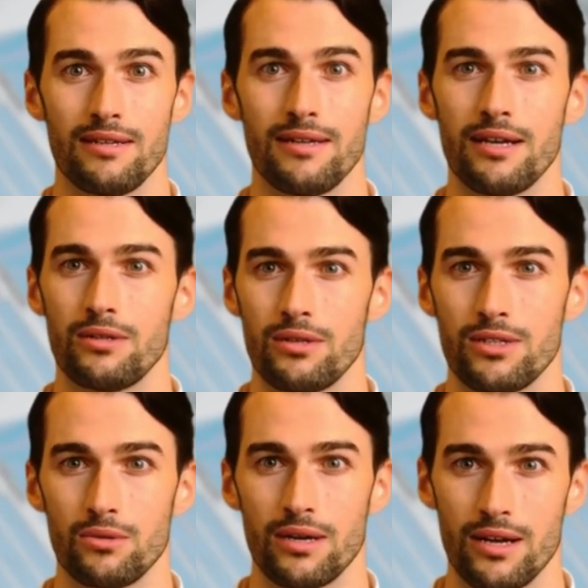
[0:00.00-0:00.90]
the
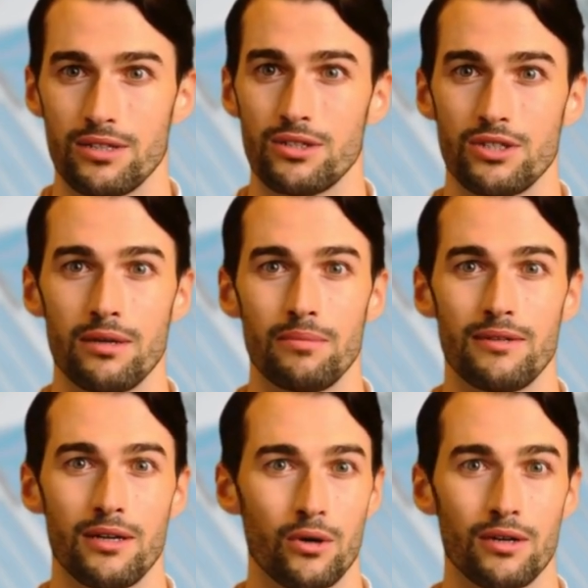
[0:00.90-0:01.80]
entity's relationship
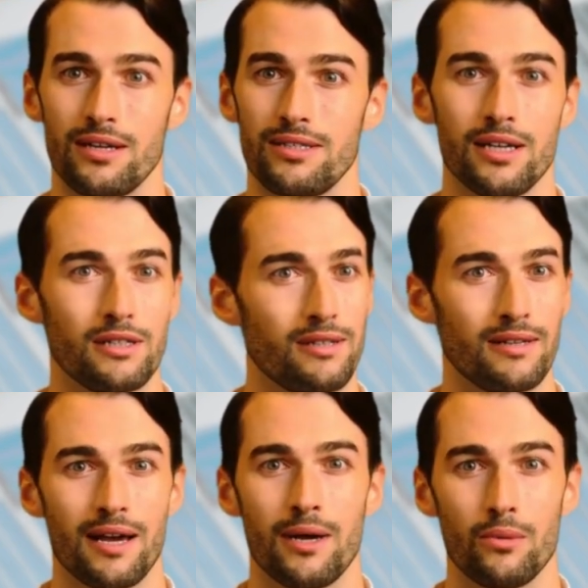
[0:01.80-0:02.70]
with the organization,
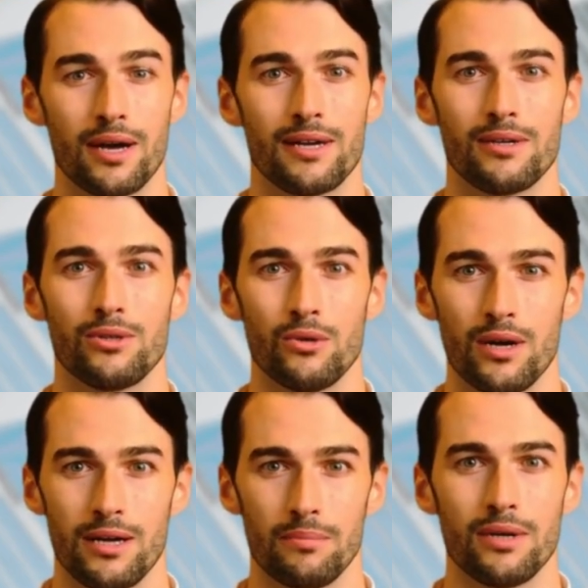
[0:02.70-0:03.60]
and
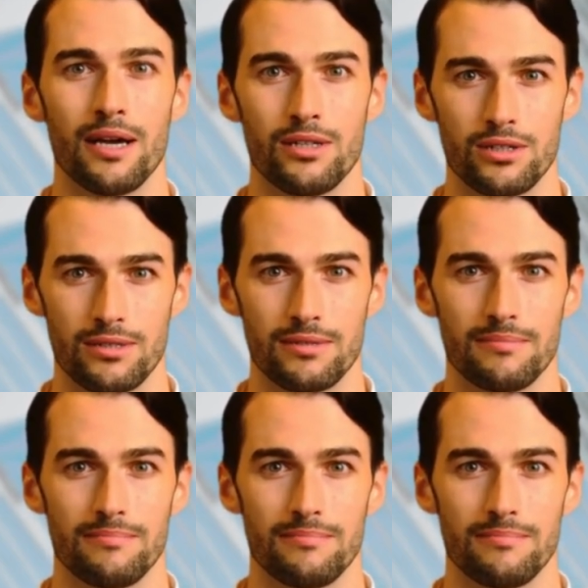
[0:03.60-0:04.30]
regulatory implications.